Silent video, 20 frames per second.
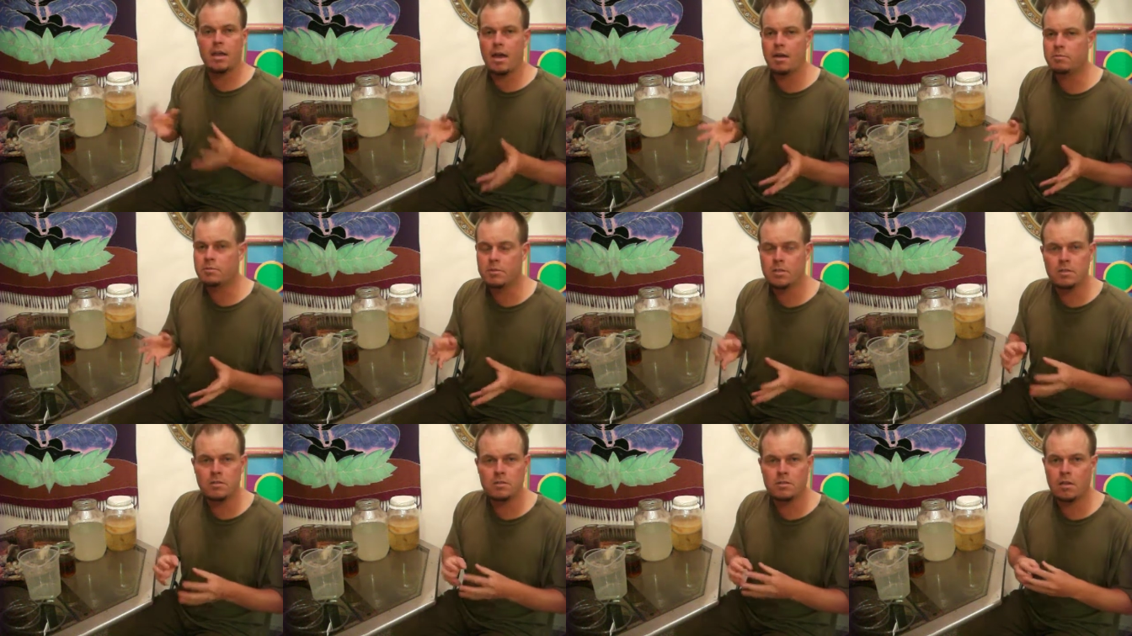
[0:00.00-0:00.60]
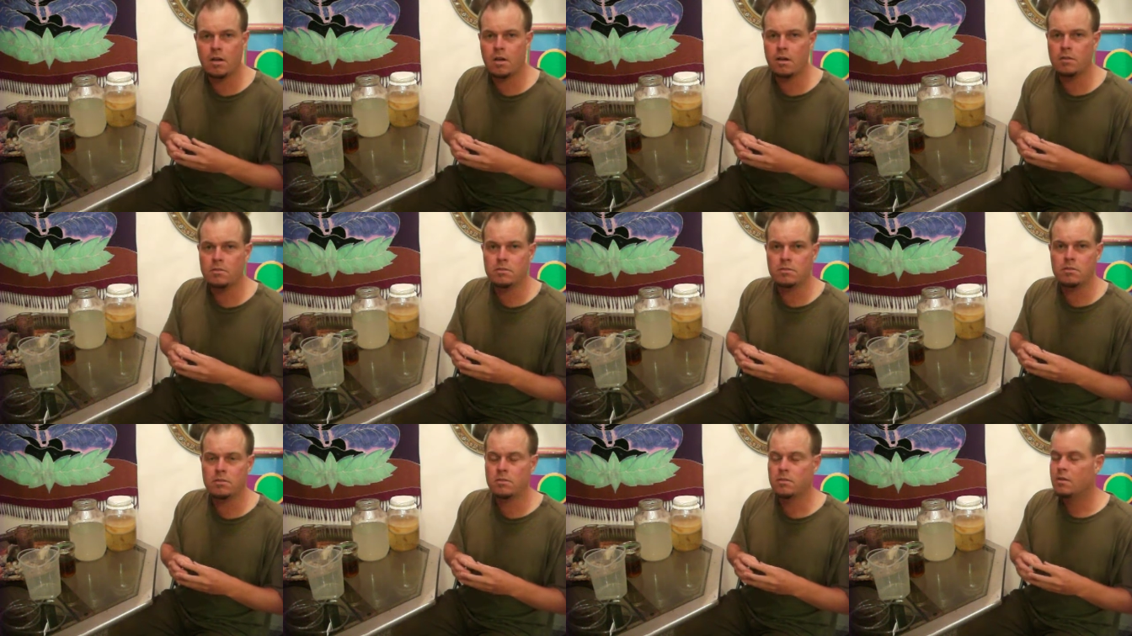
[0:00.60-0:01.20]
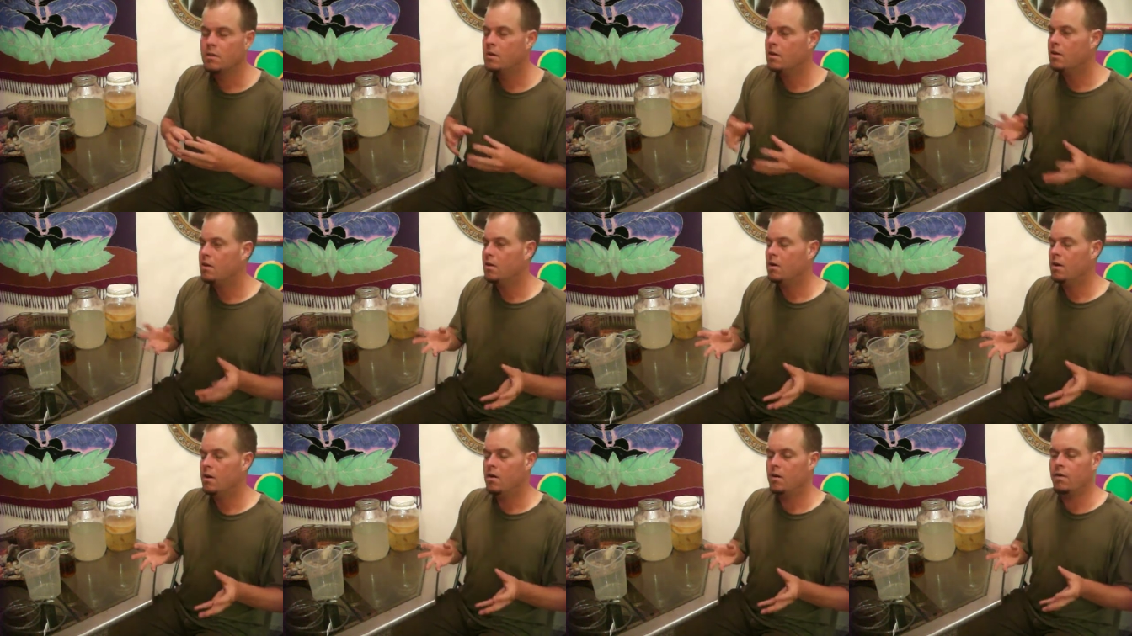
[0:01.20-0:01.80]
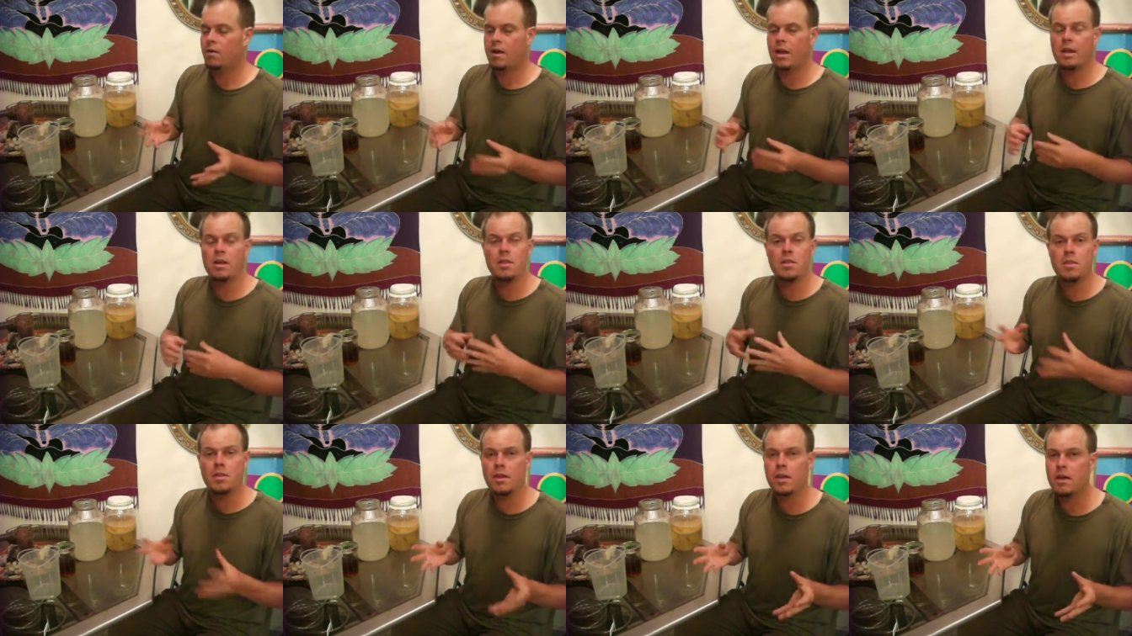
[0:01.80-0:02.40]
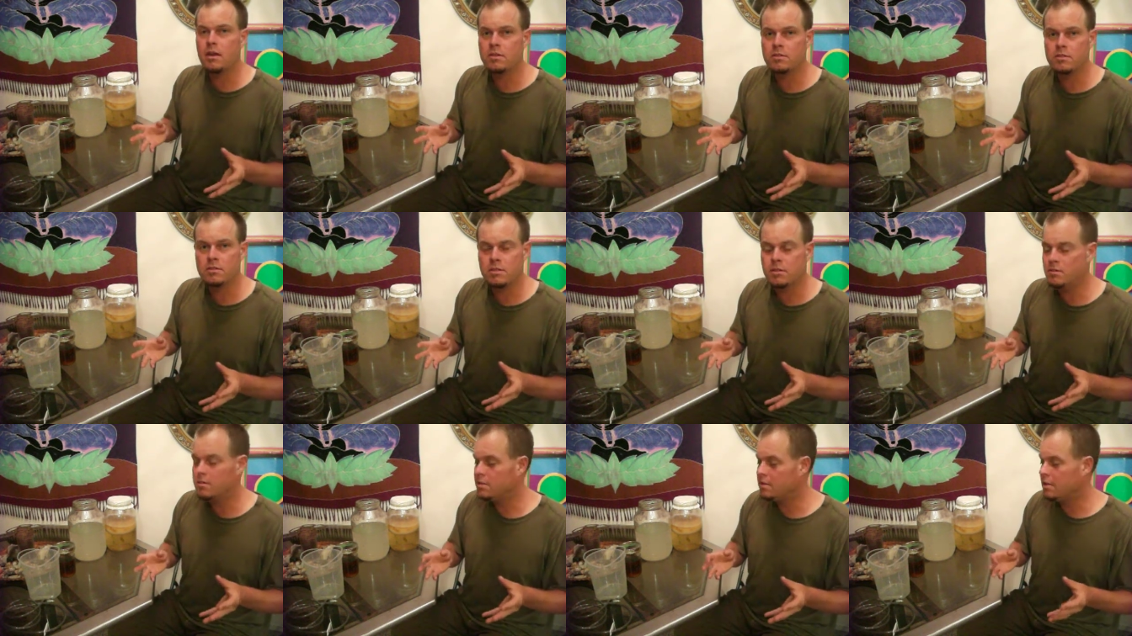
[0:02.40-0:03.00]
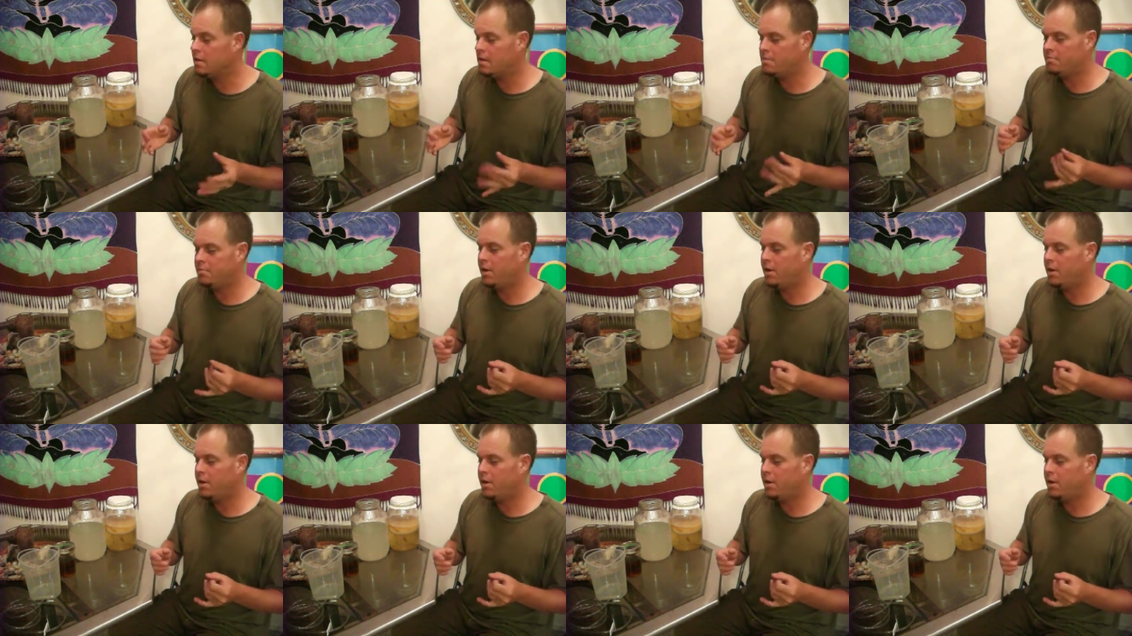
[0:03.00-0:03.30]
Epsom salts, or anything else used in it.